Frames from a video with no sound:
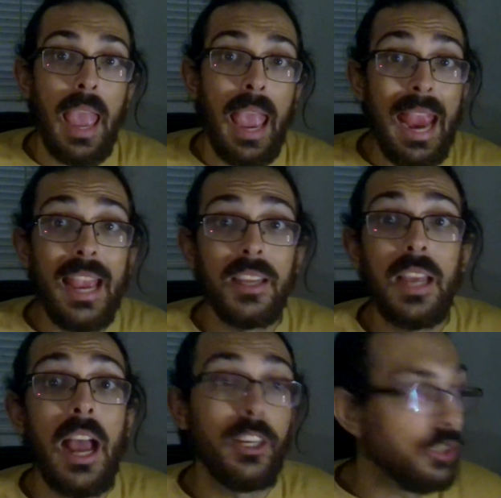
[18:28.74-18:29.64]
And
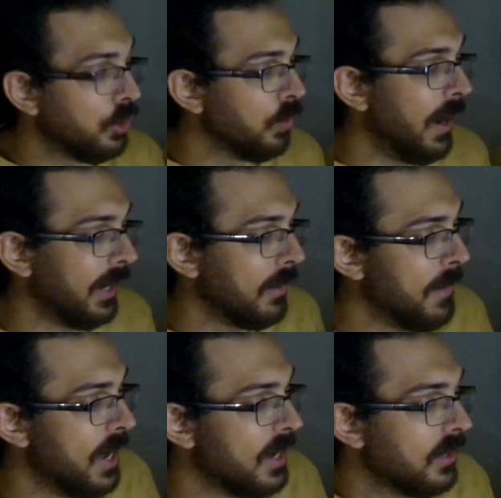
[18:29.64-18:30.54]
I do
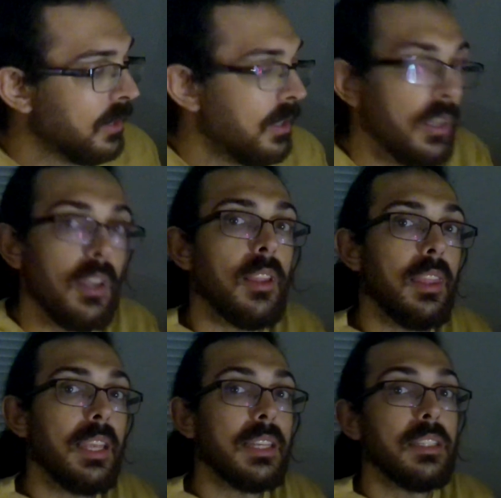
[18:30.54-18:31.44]
recommend
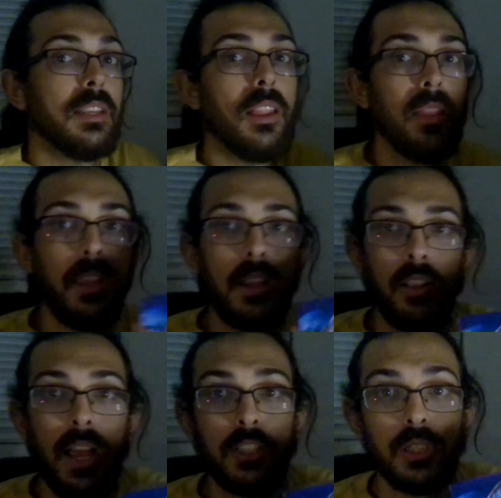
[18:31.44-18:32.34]
the the
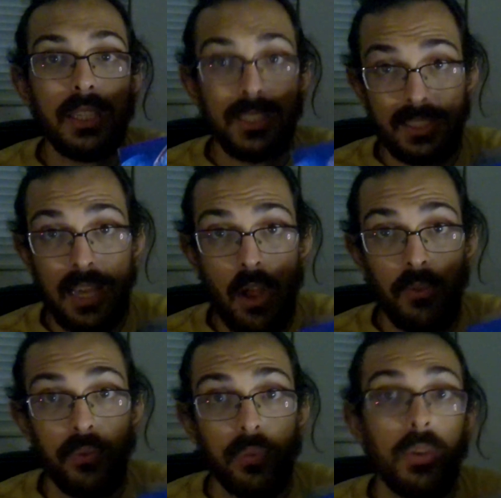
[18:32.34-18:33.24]
collection
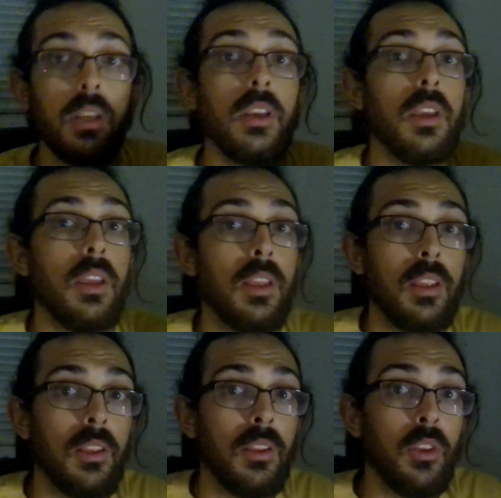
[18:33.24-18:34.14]
itself.
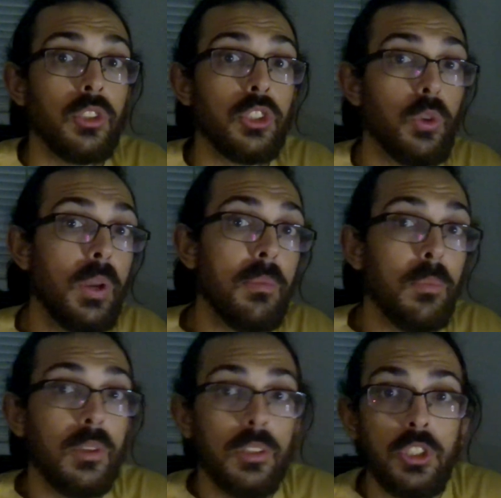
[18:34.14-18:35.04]
Scream
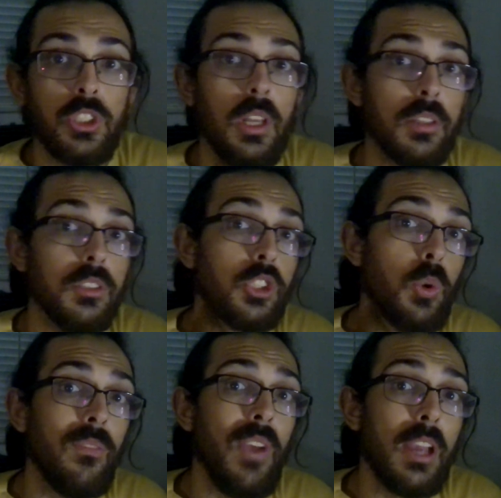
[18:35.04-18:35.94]

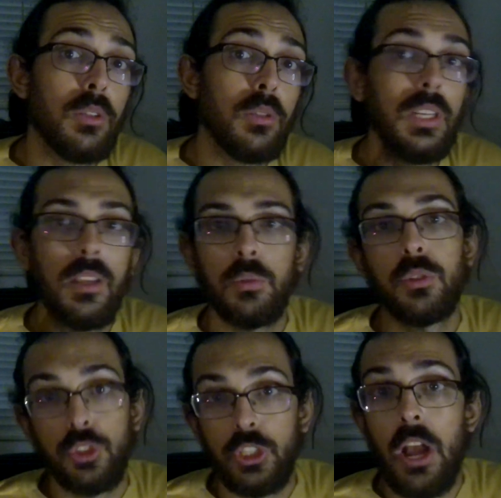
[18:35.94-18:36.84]
Scream Factory or
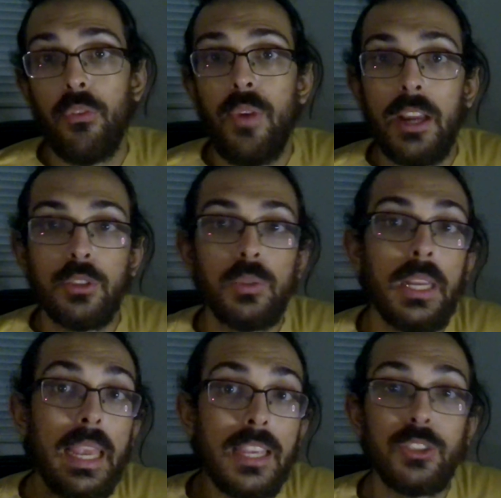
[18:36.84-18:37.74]
Shout
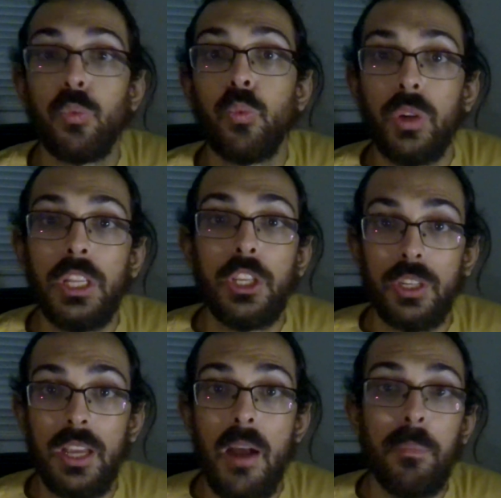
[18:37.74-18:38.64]
Factory is a really good
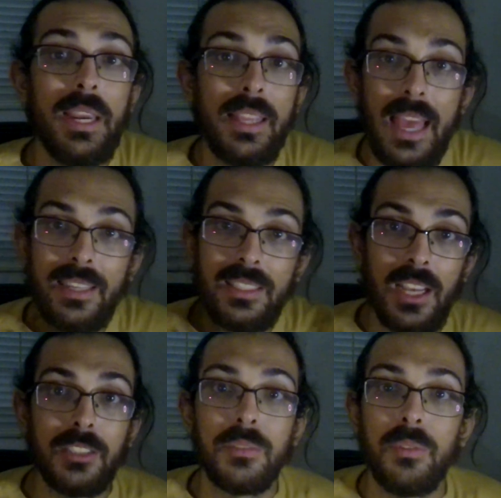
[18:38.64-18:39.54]
company that
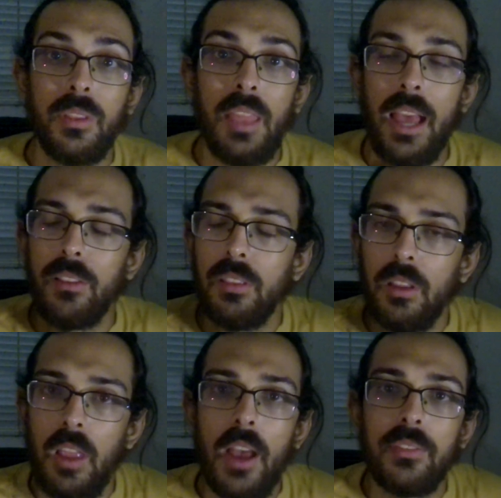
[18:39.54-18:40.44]
does that
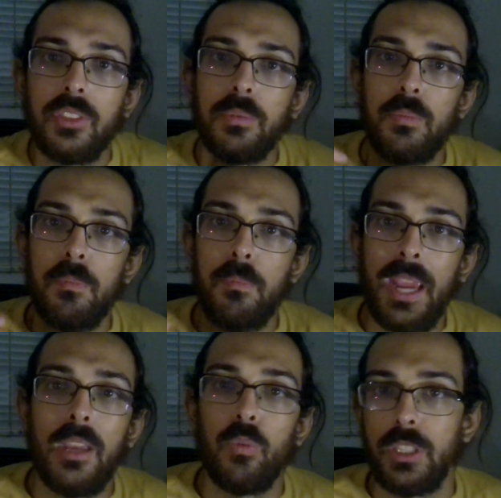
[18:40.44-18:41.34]
loves
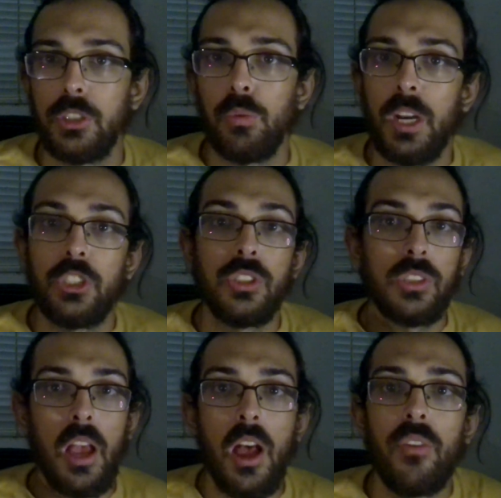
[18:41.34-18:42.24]
making restorations
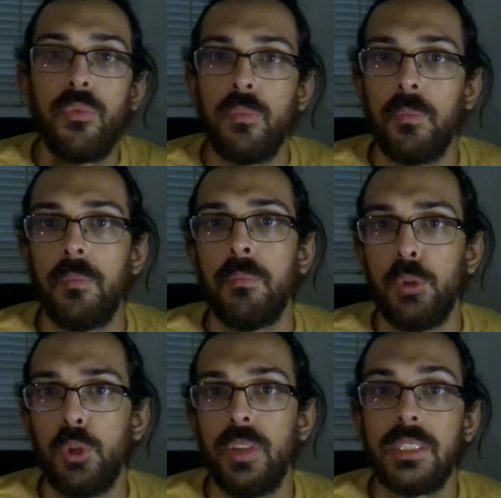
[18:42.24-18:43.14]
of
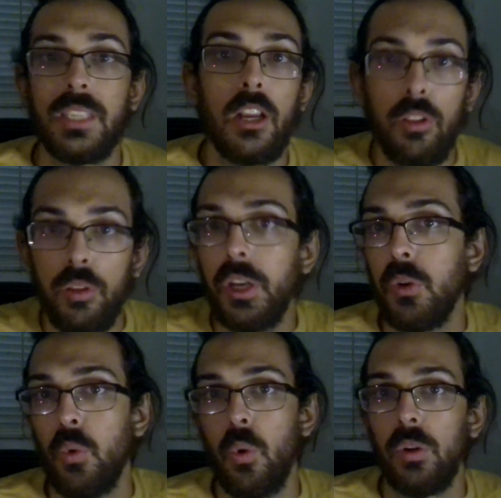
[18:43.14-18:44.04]
movies, including
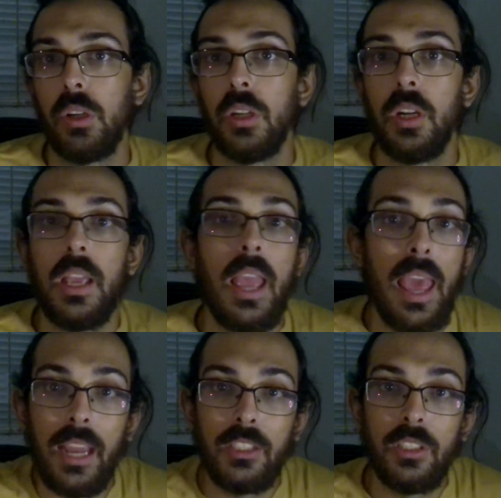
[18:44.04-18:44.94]
horror, and
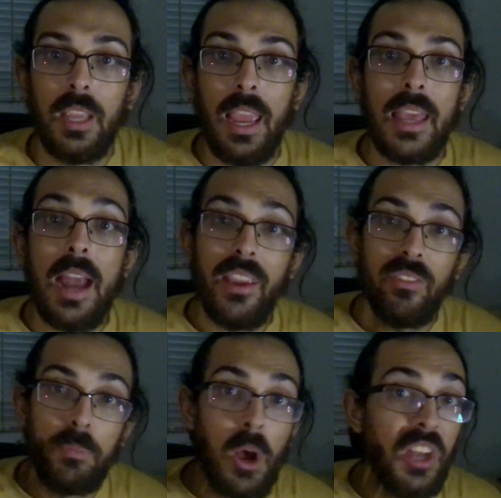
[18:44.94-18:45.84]
I and I
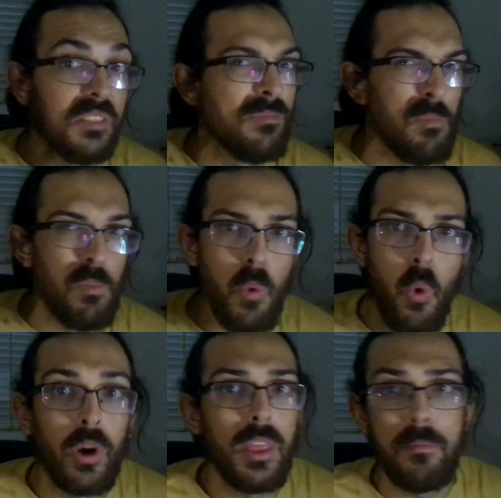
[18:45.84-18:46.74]
have bought
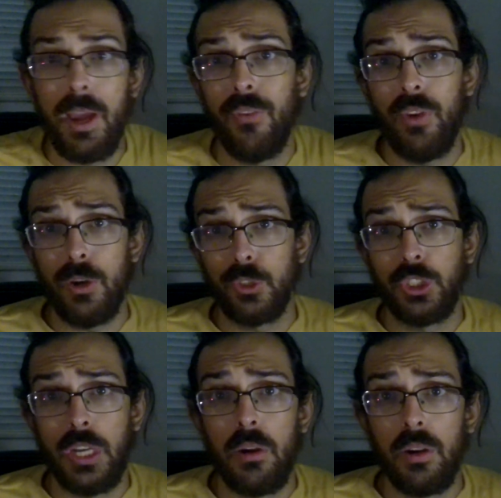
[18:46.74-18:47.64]
more than my fair
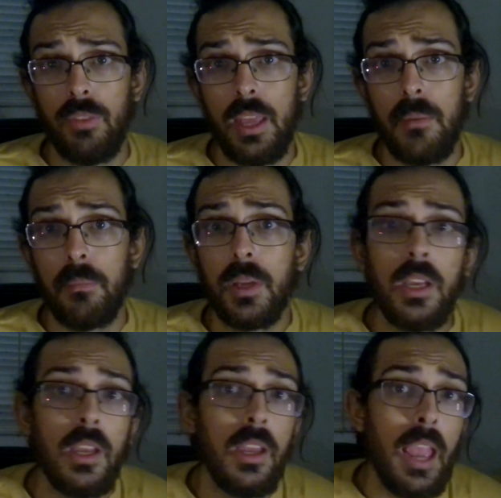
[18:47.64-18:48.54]
share of them.
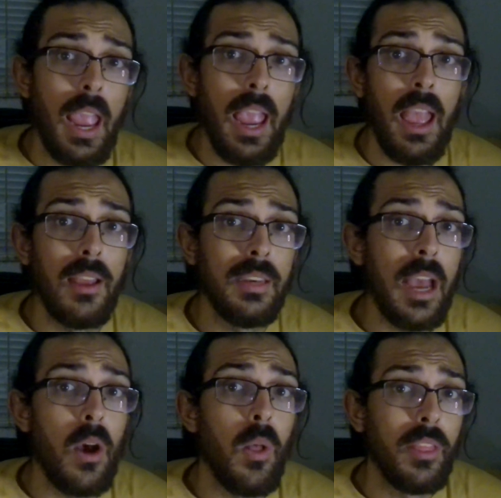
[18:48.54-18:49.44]

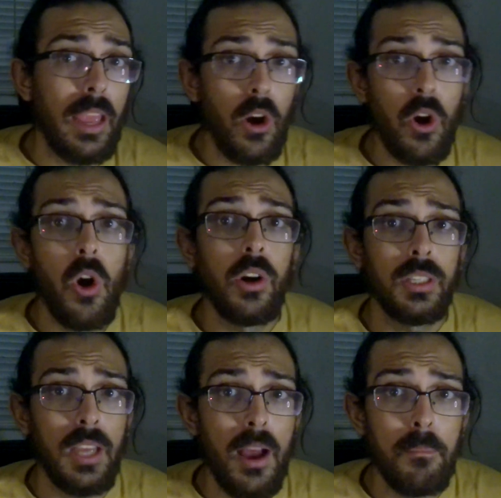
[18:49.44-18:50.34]
Now they are hard to
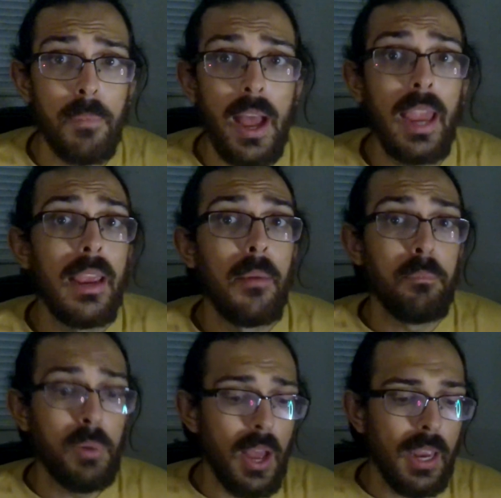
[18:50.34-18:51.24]
come by,
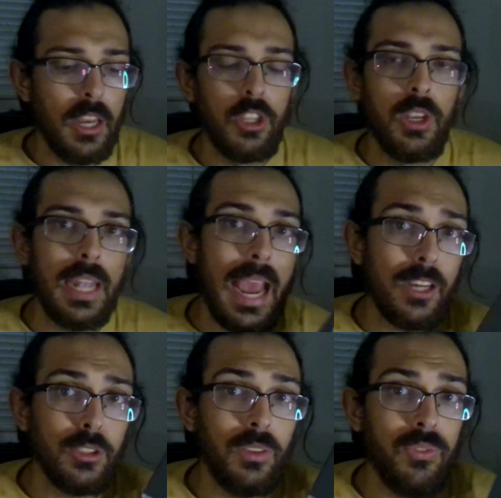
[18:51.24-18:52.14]
but you can
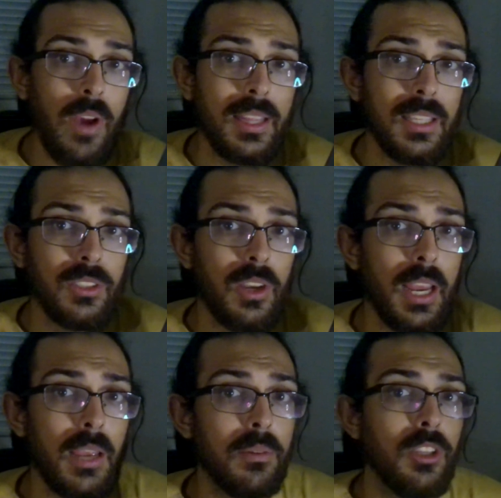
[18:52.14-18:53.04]
actually find this on
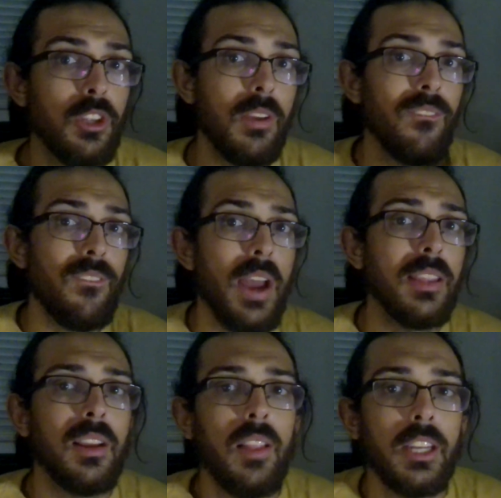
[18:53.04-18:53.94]
you can find
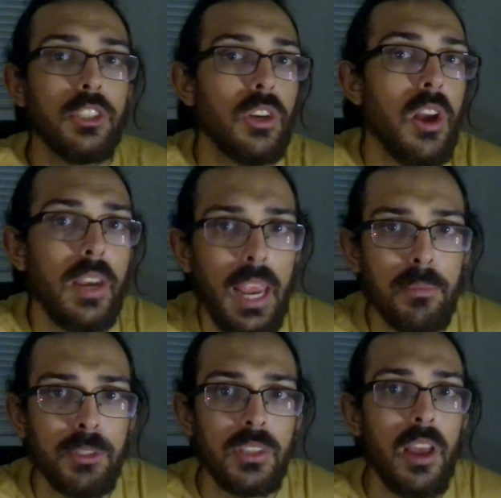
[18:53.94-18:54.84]
the collection on
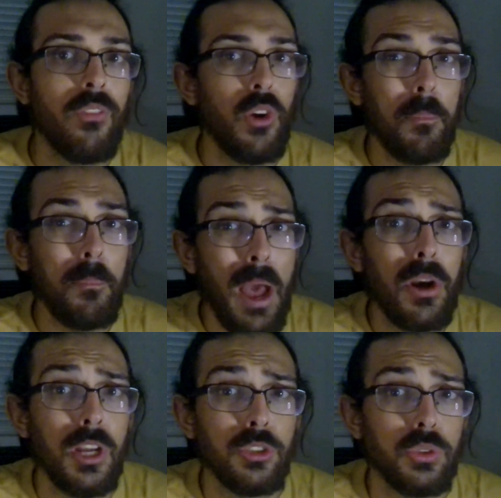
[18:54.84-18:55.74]
Amazon for about
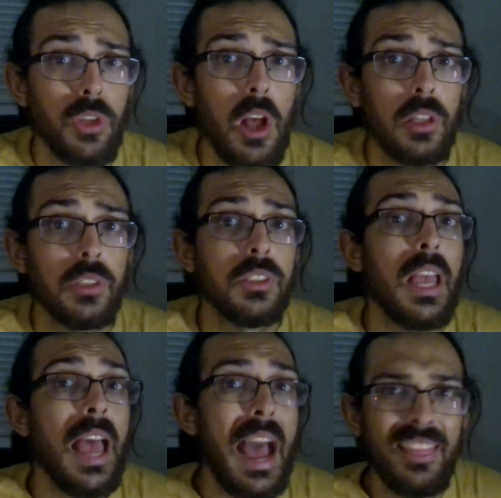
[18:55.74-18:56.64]
hundred dollars.
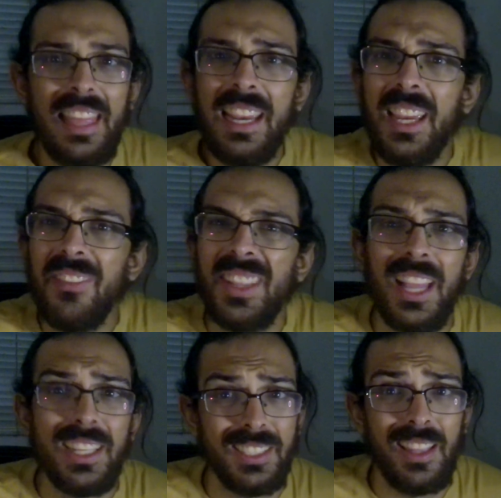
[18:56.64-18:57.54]
I think even
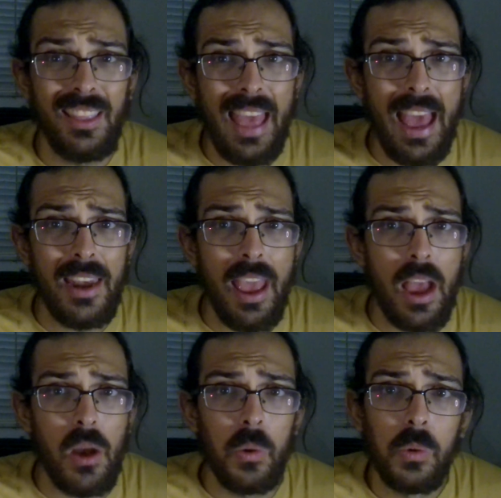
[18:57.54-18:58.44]
less than that now,